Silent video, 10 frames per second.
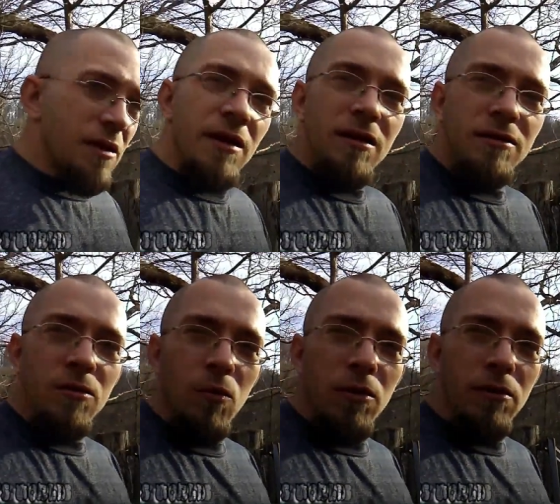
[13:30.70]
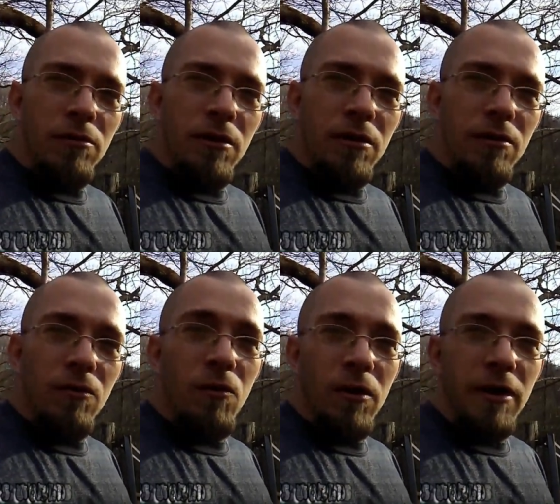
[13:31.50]
Here's the road
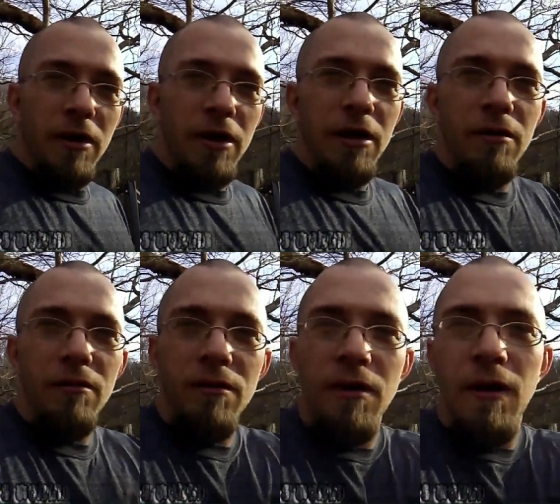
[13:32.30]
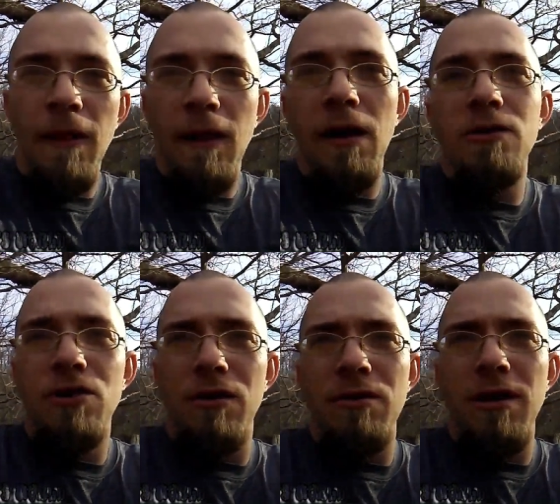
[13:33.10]
walking down. And I'll show
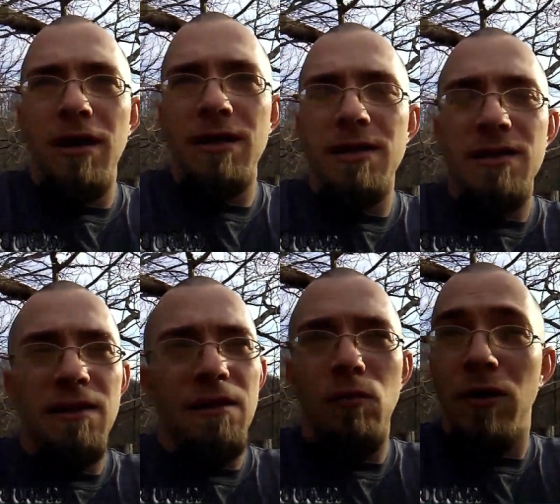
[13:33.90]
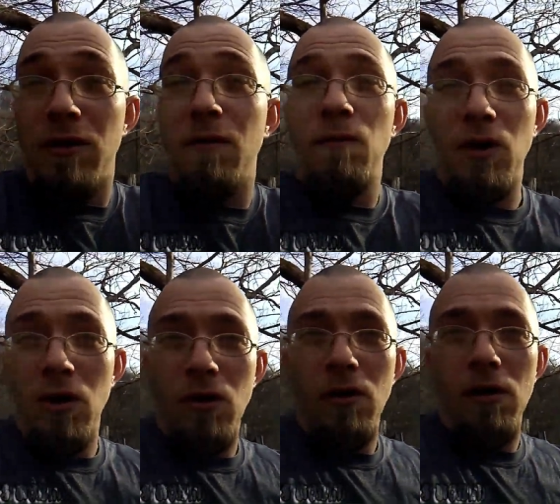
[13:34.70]
you guys what the
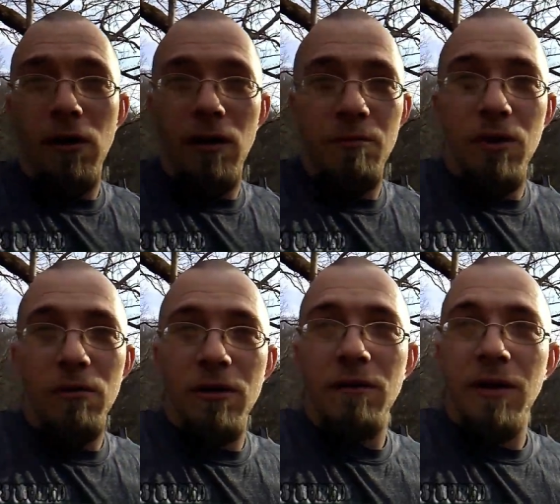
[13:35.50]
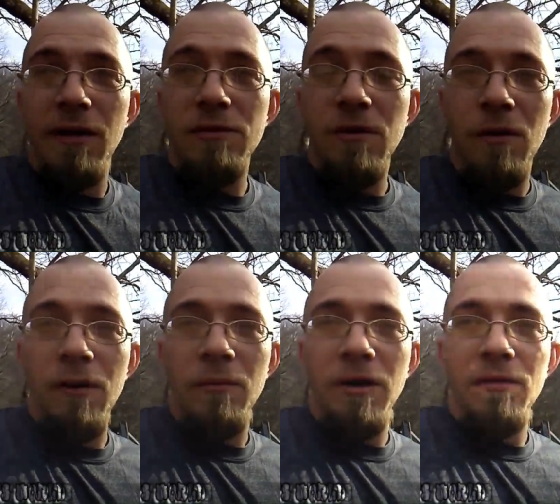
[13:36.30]
car and the boat and everything I was talking
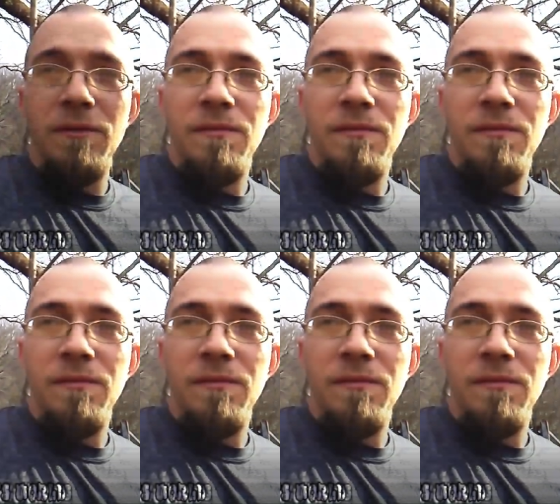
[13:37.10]
about.